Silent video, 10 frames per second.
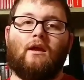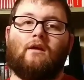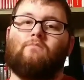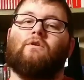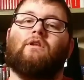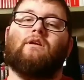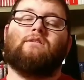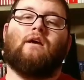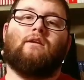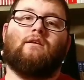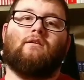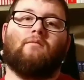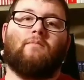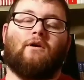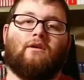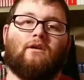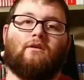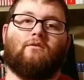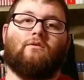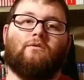I'm really excited about
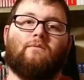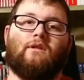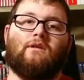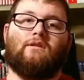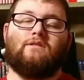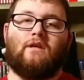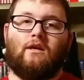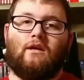getting a hold of one of these,